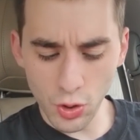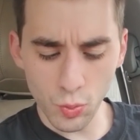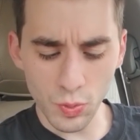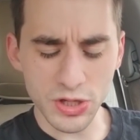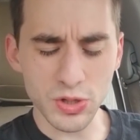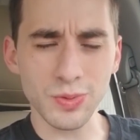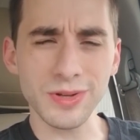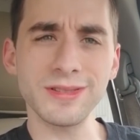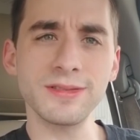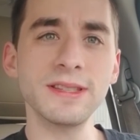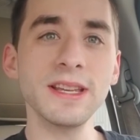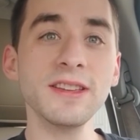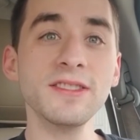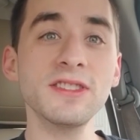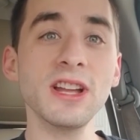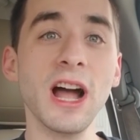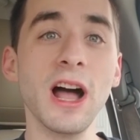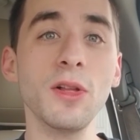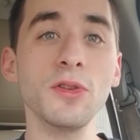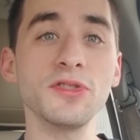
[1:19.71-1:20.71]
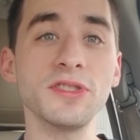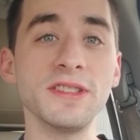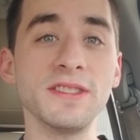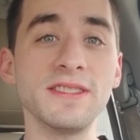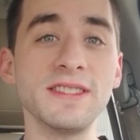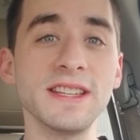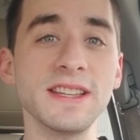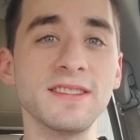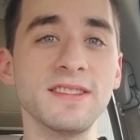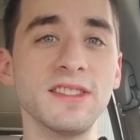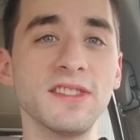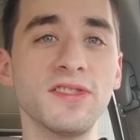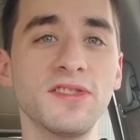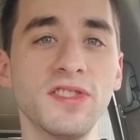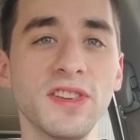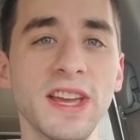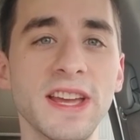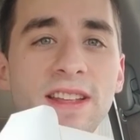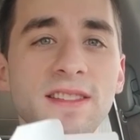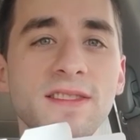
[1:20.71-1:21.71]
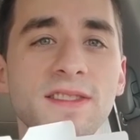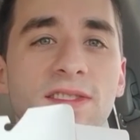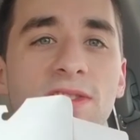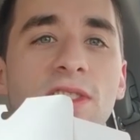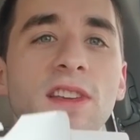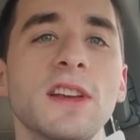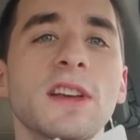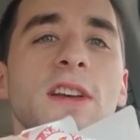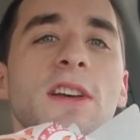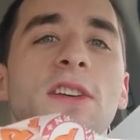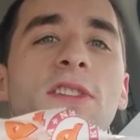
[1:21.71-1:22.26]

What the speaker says: which was $6.60.